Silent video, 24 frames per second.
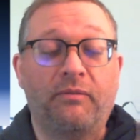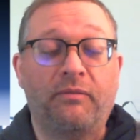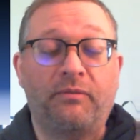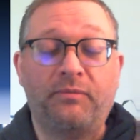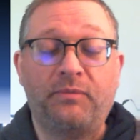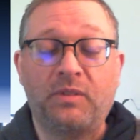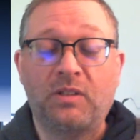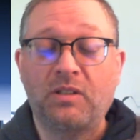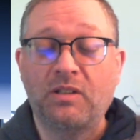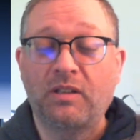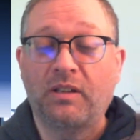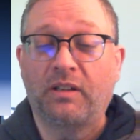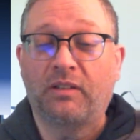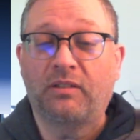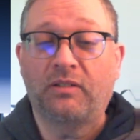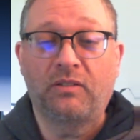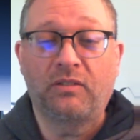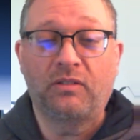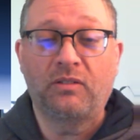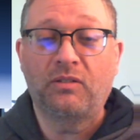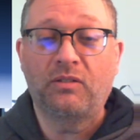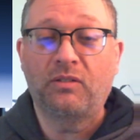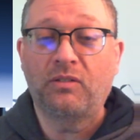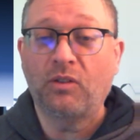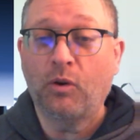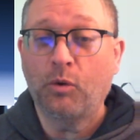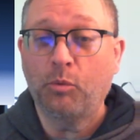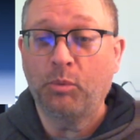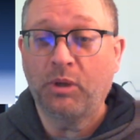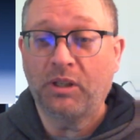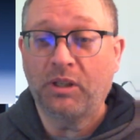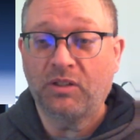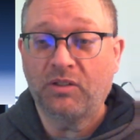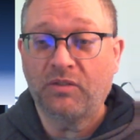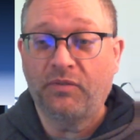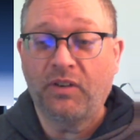just so
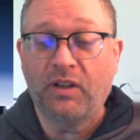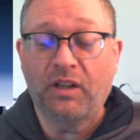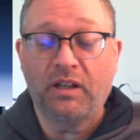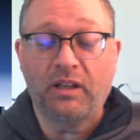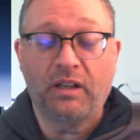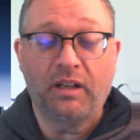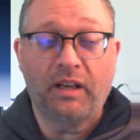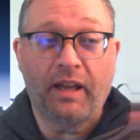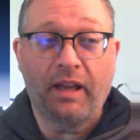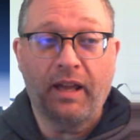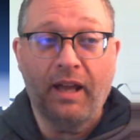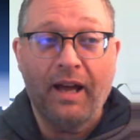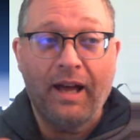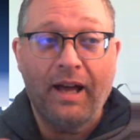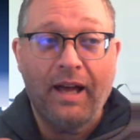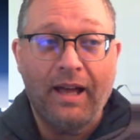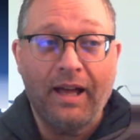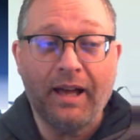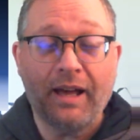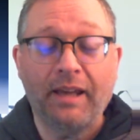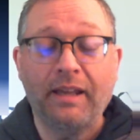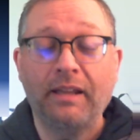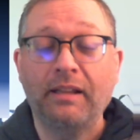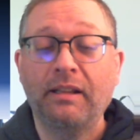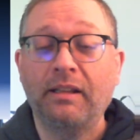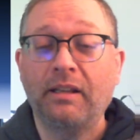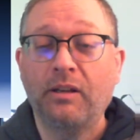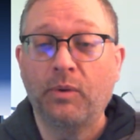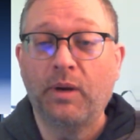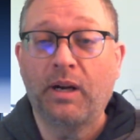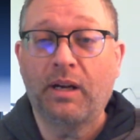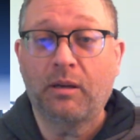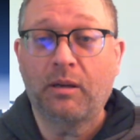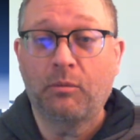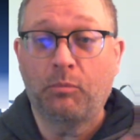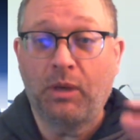much fun, and I highly
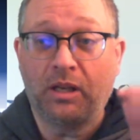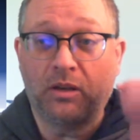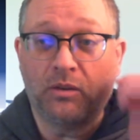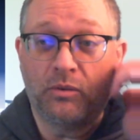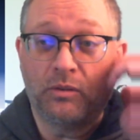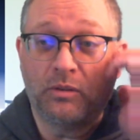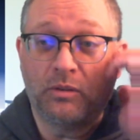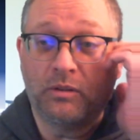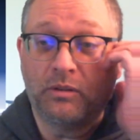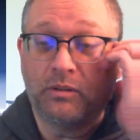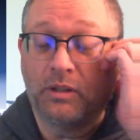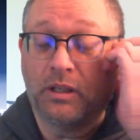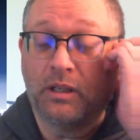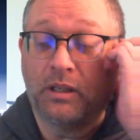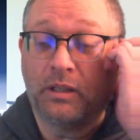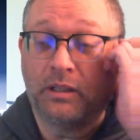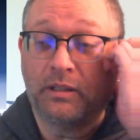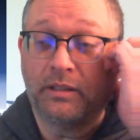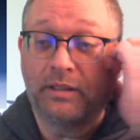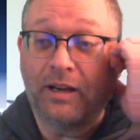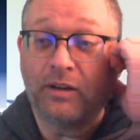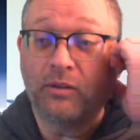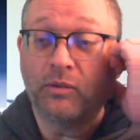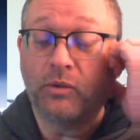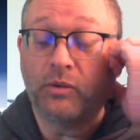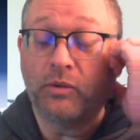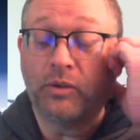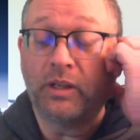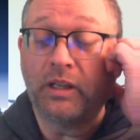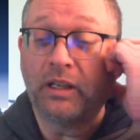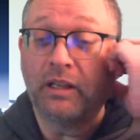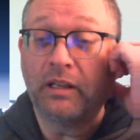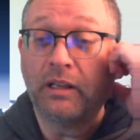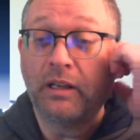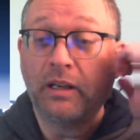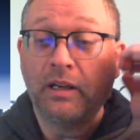recommend
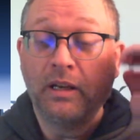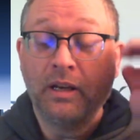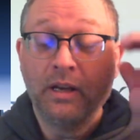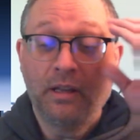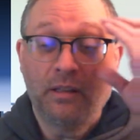downloading it.